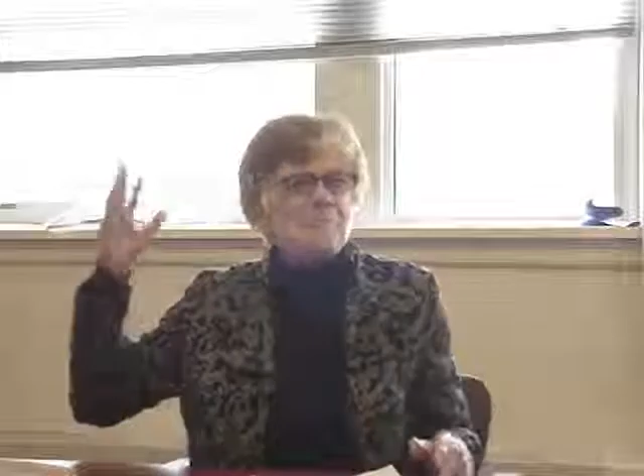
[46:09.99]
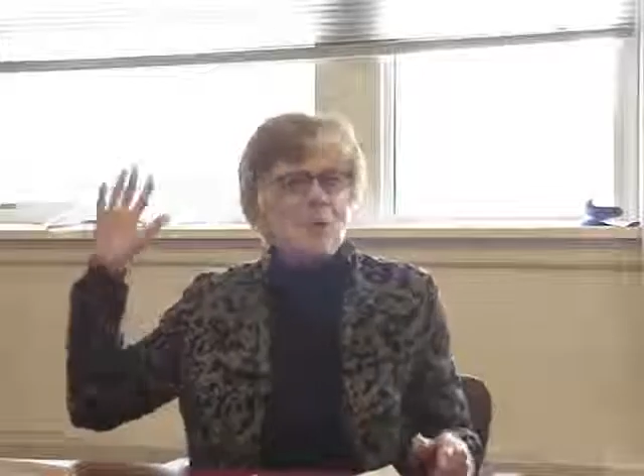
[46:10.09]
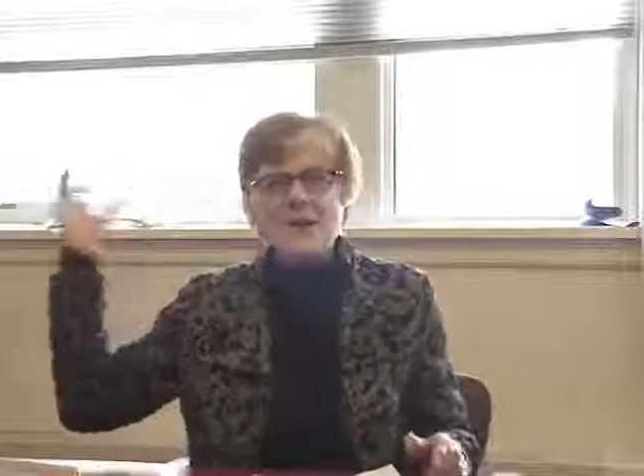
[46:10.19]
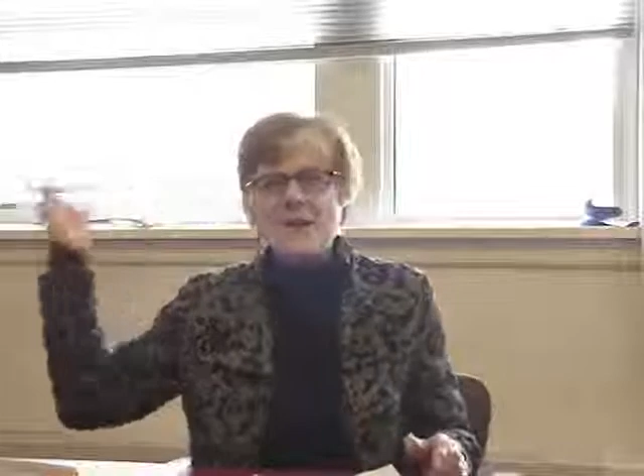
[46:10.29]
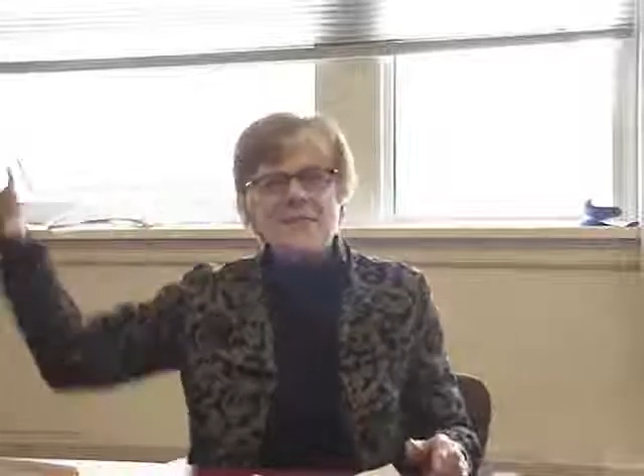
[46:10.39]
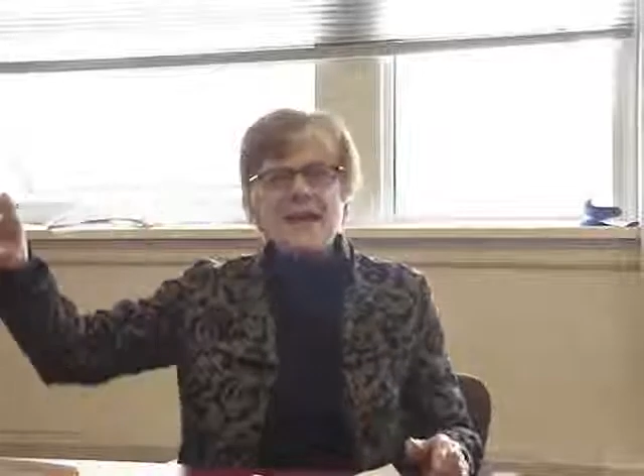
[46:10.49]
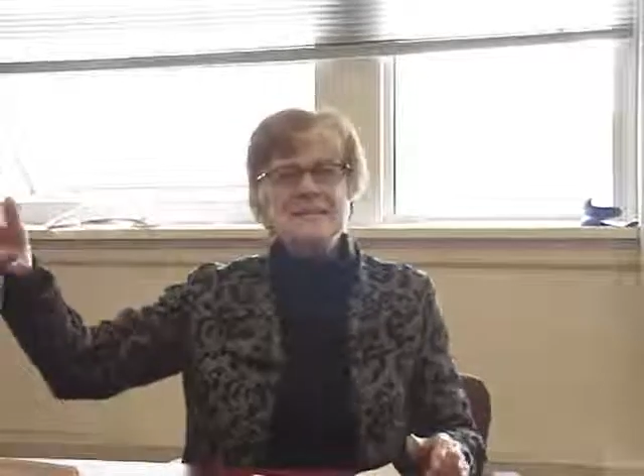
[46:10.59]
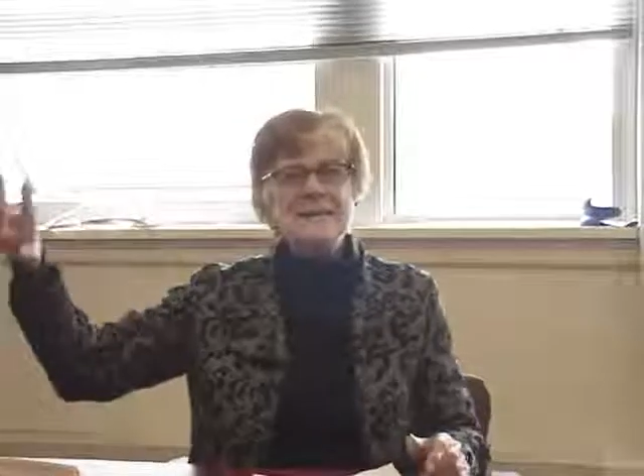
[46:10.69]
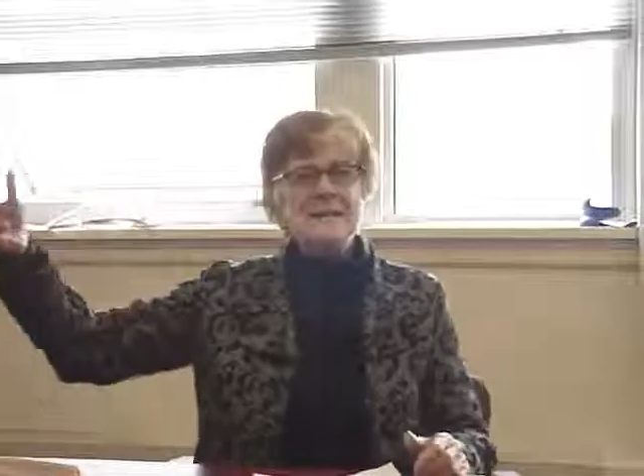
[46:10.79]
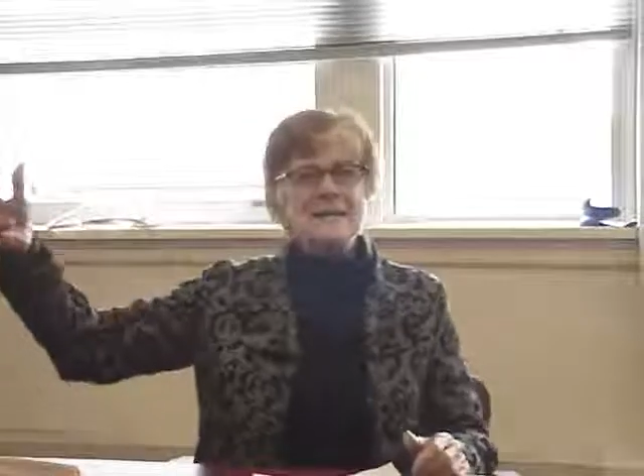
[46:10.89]
Boy, do
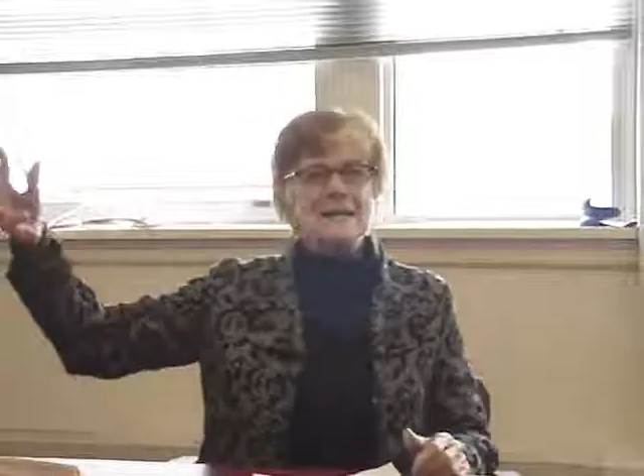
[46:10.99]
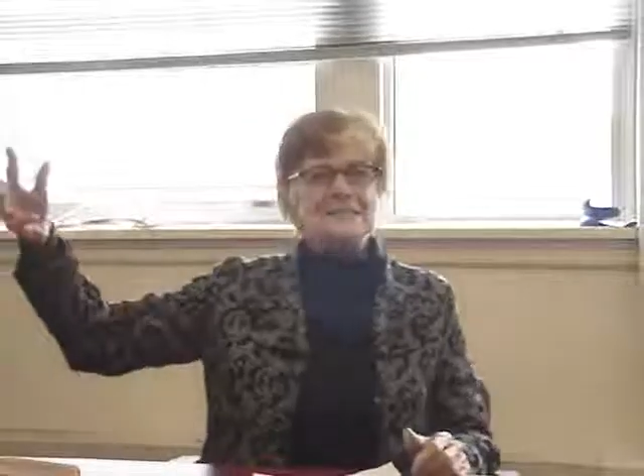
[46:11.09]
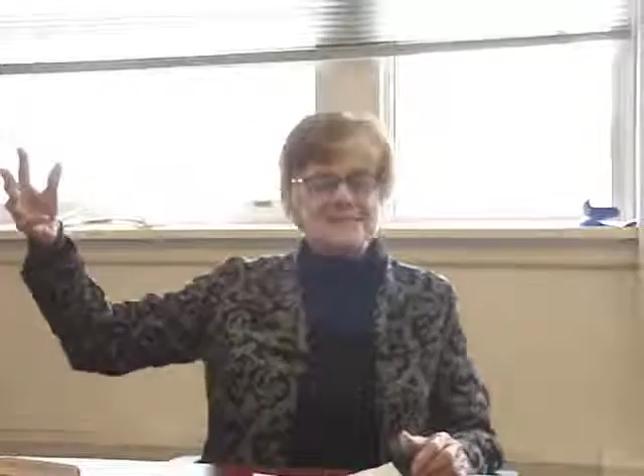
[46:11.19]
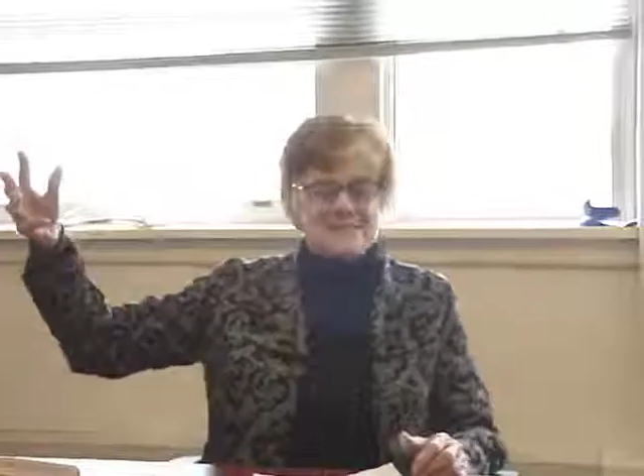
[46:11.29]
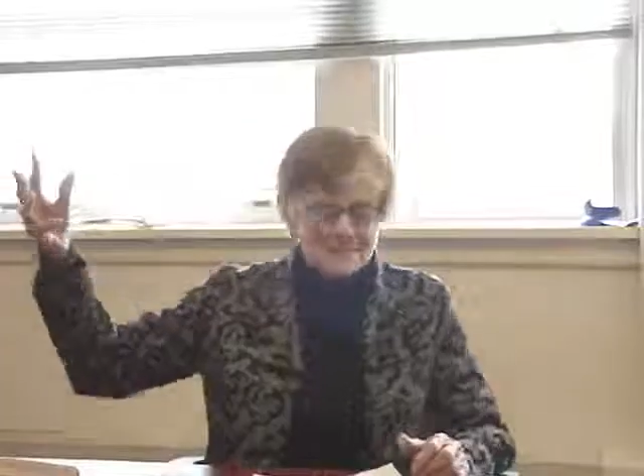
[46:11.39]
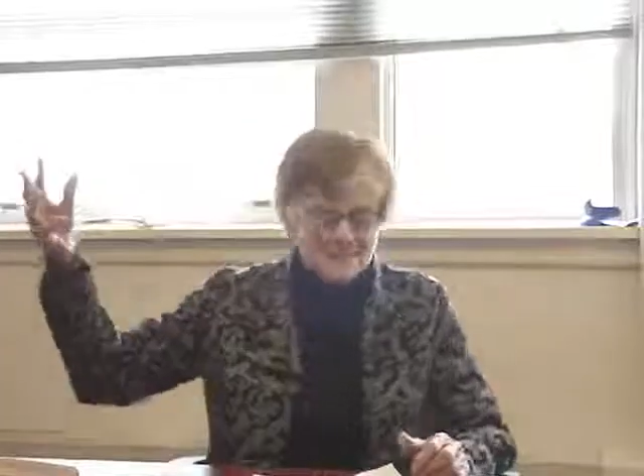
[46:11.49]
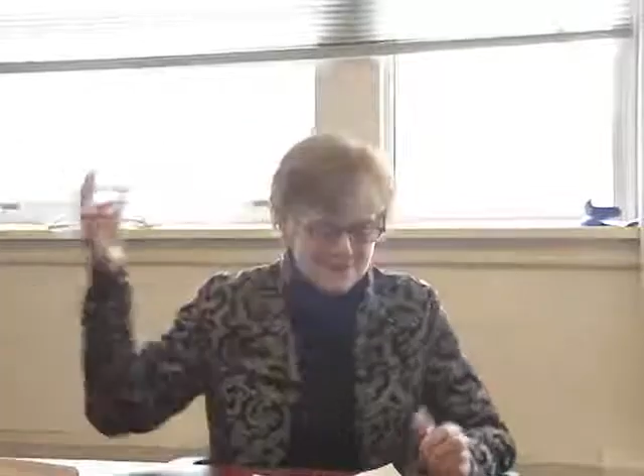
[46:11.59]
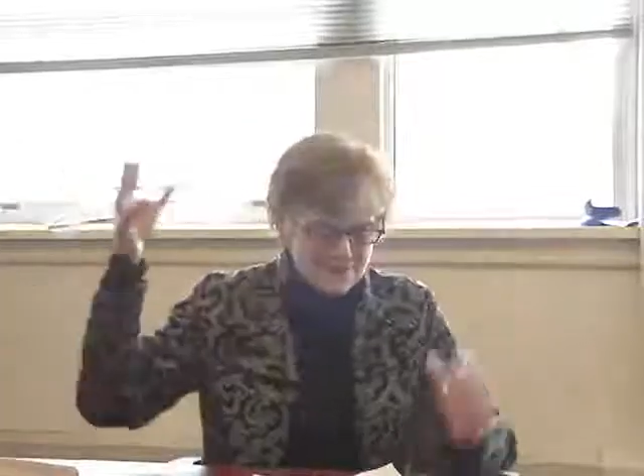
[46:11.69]
they need us.